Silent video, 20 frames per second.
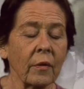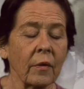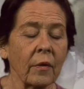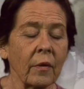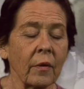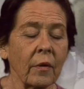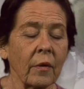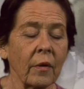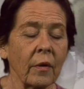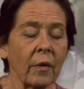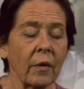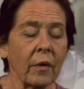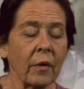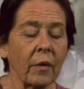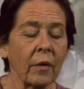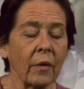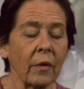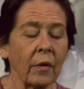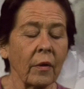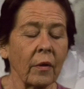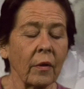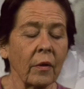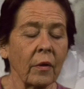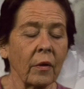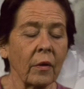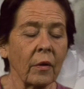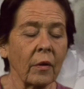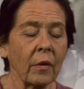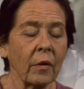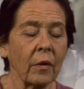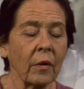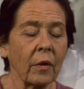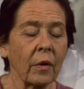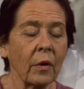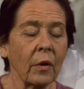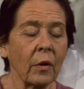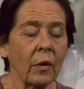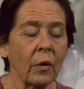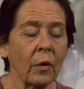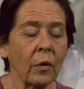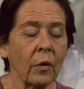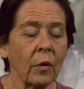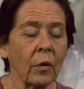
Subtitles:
No one is speaking in this clip.